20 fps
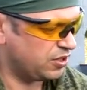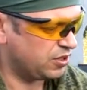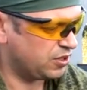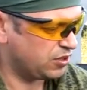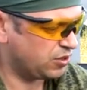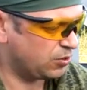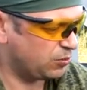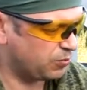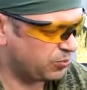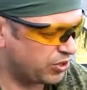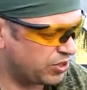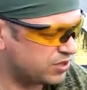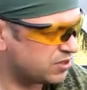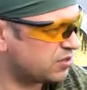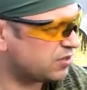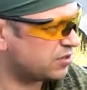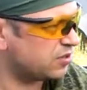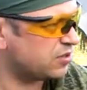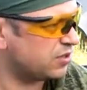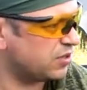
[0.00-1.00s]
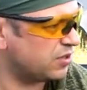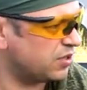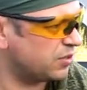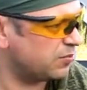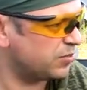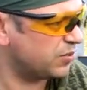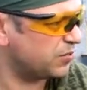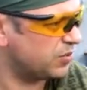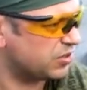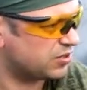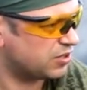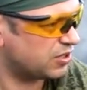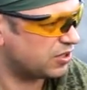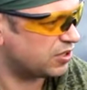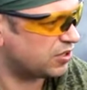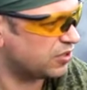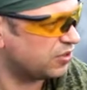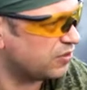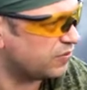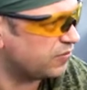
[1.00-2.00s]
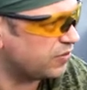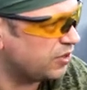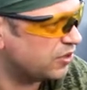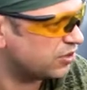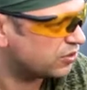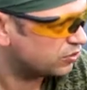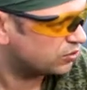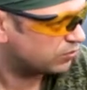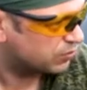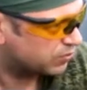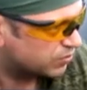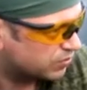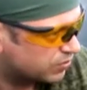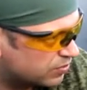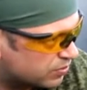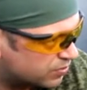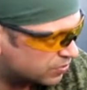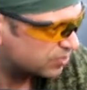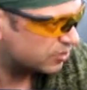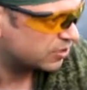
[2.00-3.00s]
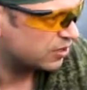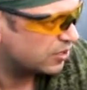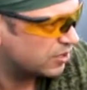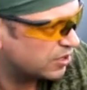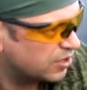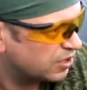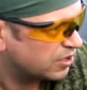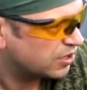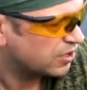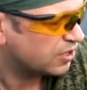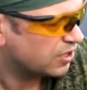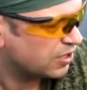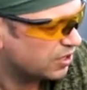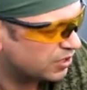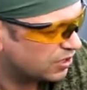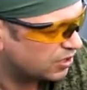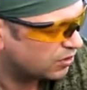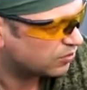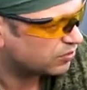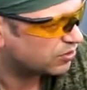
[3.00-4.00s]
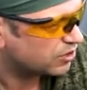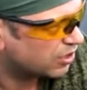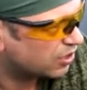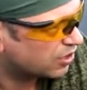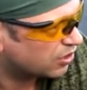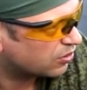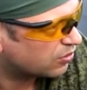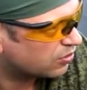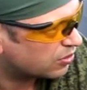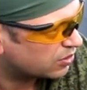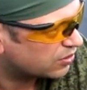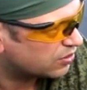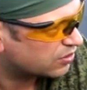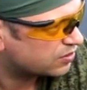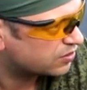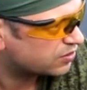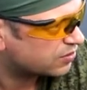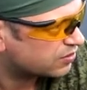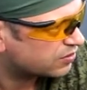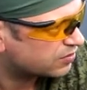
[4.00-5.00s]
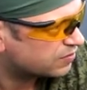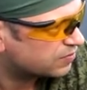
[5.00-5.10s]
compressed and the BBs are in the feeding tube. And now take a look at this.